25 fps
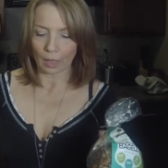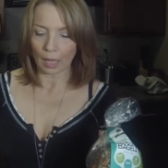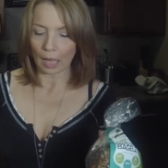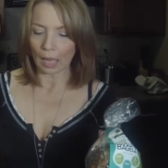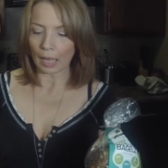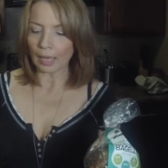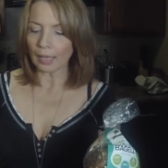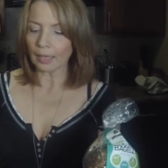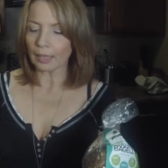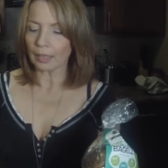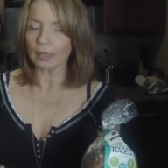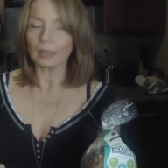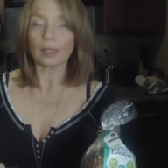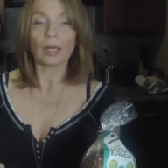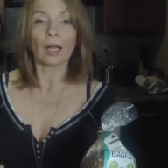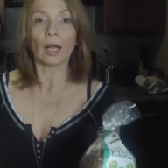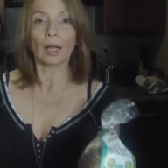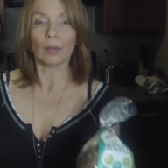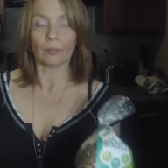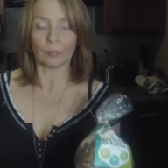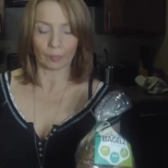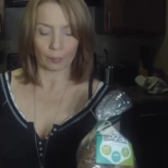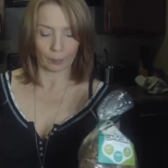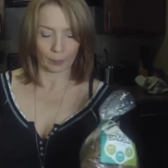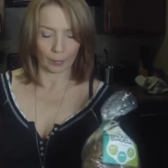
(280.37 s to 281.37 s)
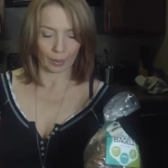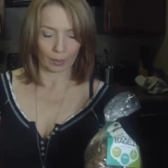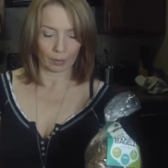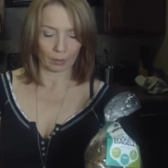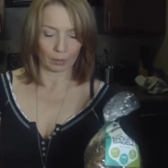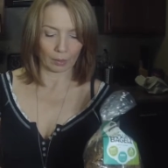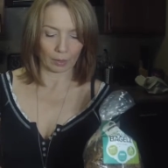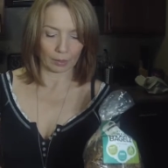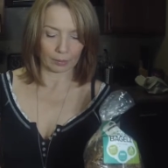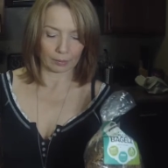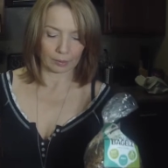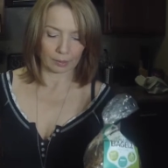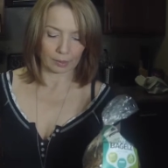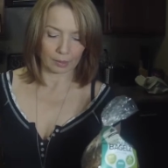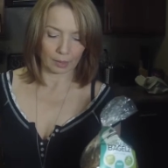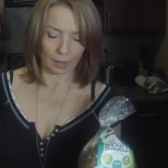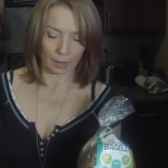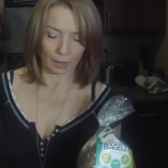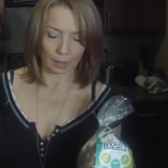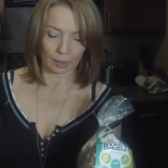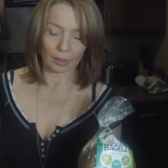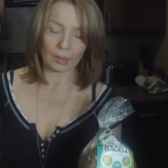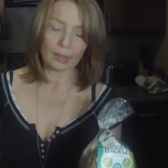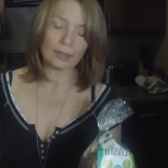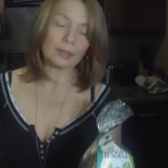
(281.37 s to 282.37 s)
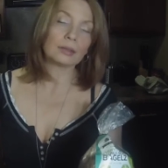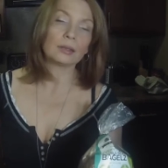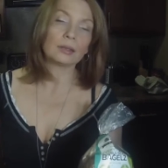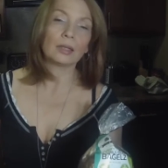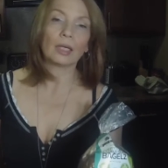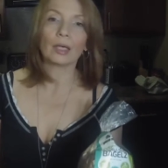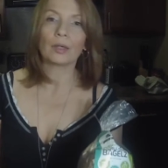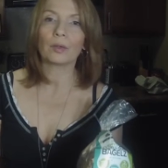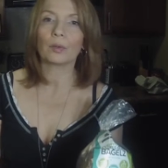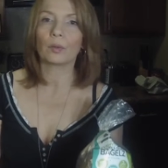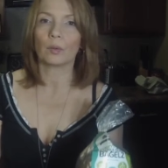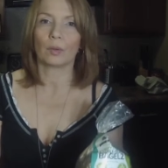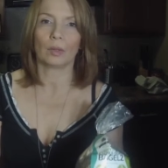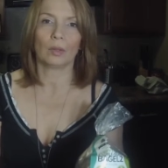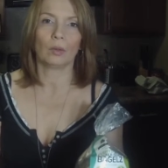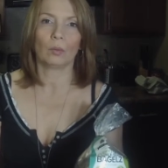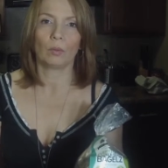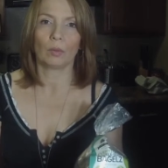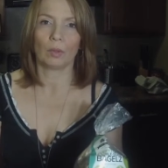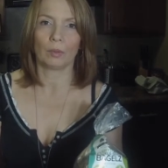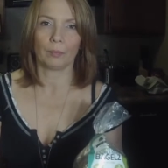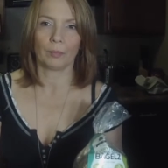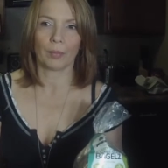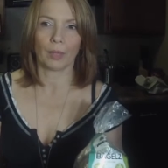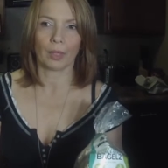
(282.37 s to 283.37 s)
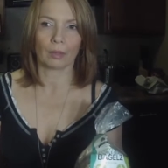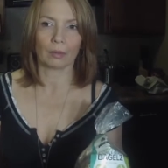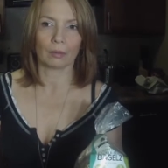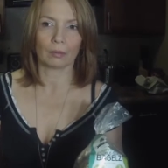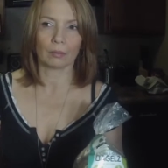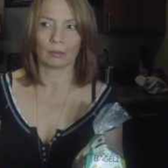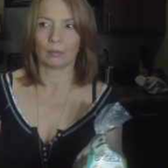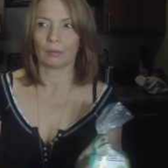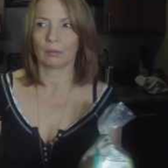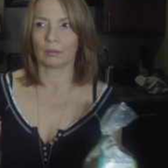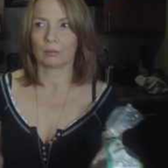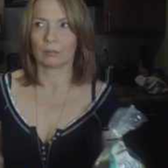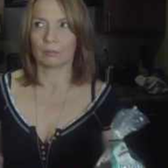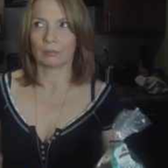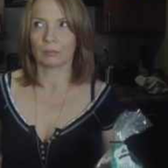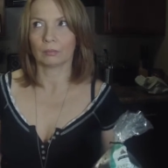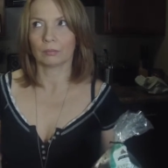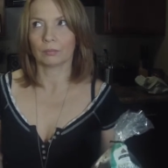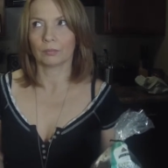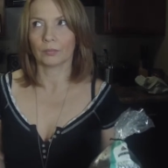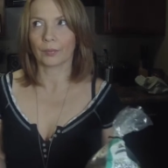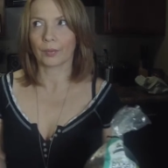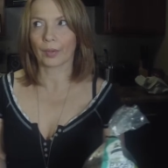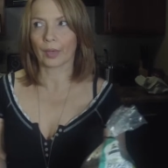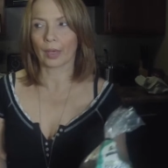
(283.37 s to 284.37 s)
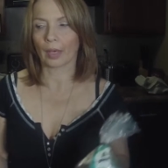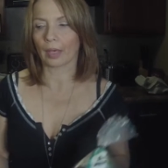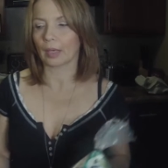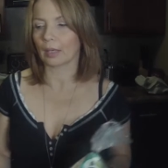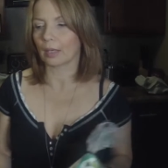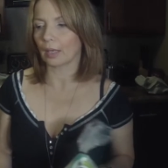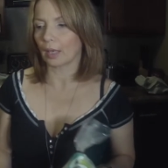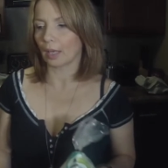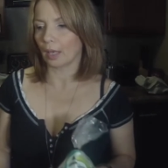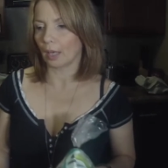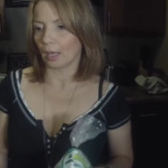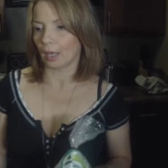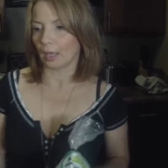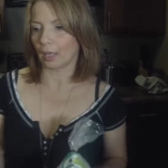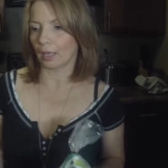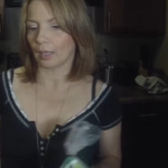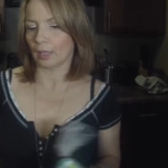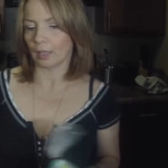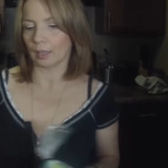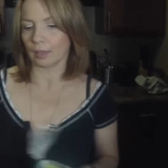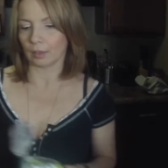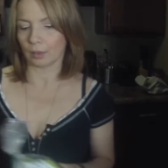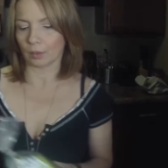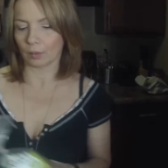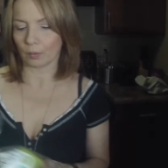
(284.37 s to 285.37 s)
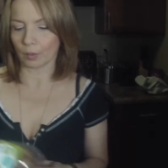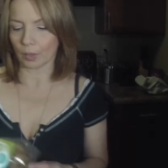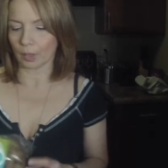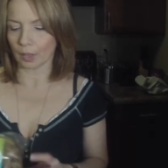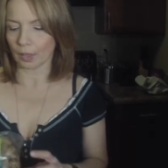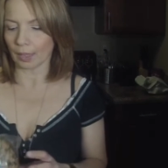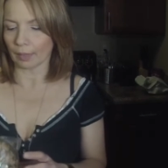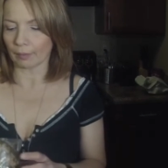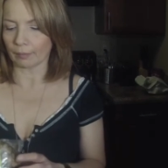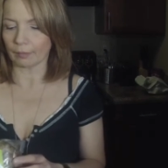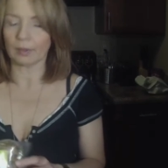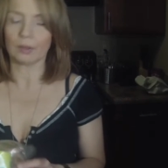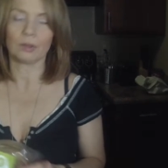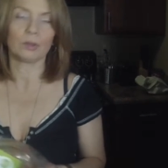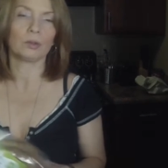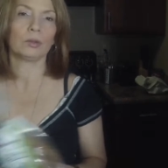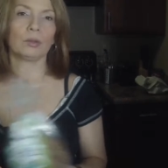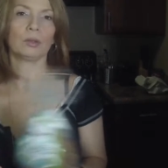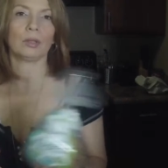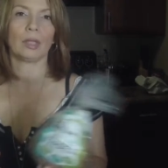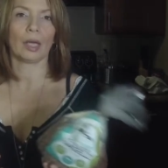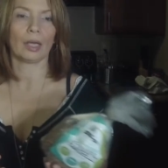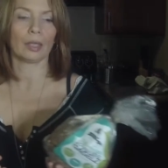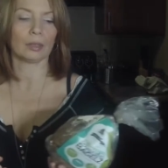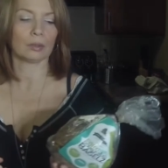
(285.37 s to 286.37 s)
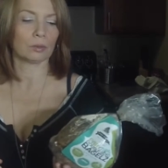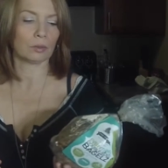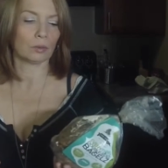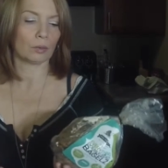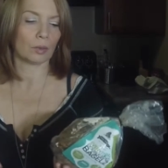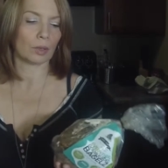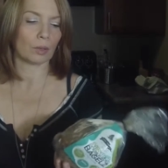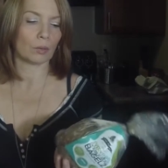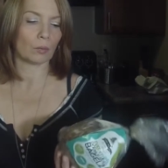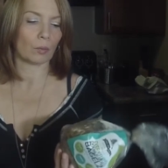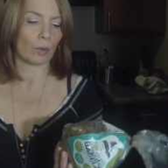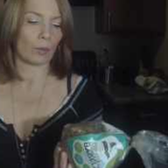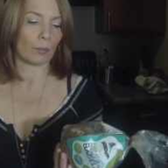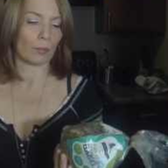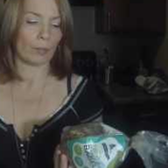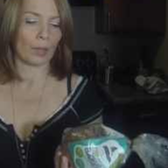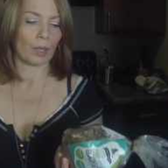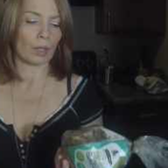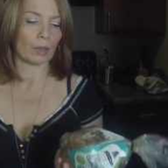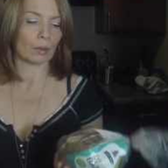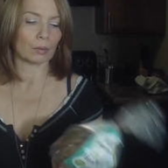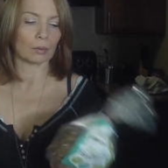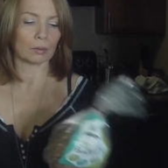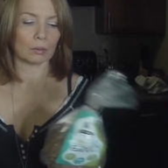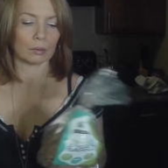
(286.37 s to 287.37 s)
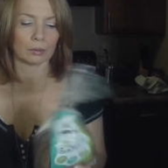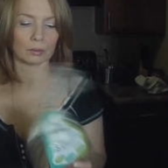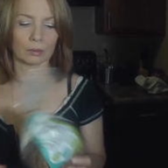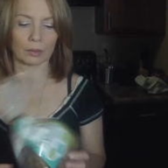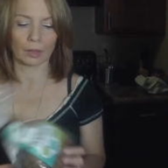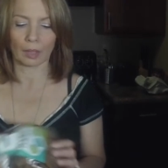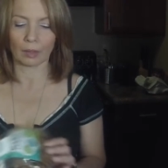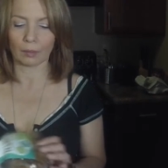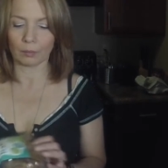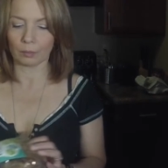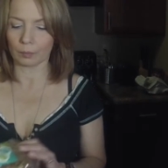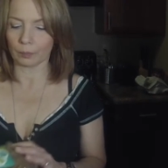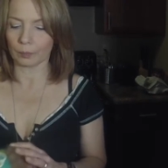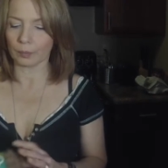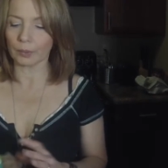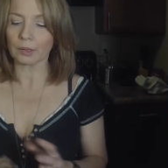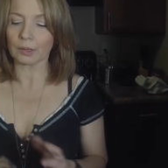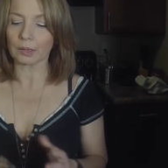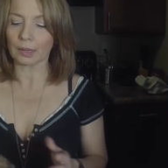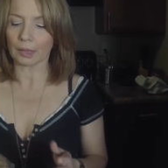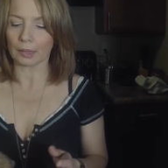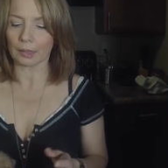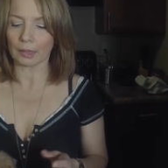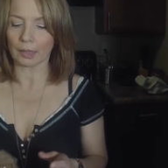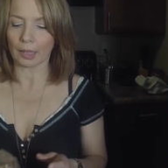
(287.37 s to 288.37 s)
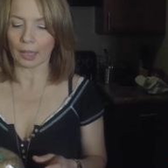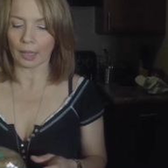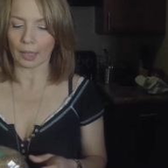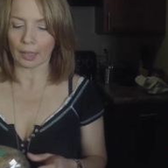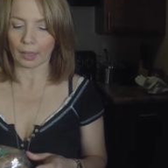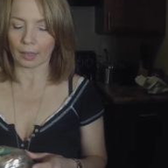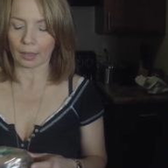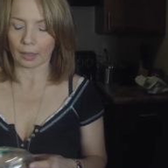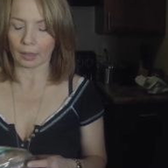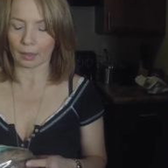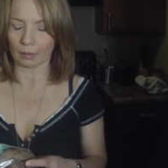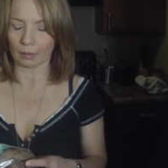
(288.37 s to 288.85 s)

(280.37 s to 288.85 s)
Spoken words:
I eat half a bagel at a time. Let's say you eat 1 bagel, okay, and you eat every 2 days. You eat 1 bagel. It will be 10 days,